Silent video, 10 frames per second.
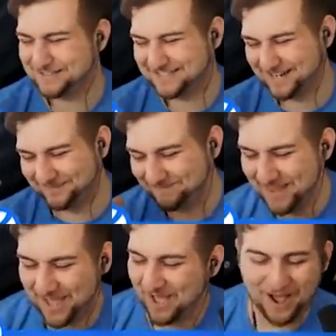Just gonna...
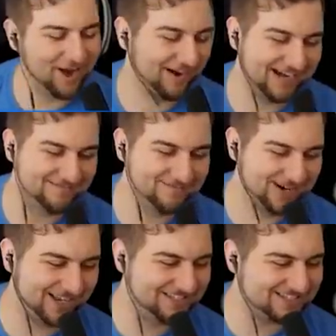Alright,
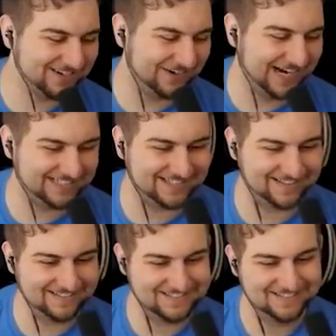bring in C-Reacts into this.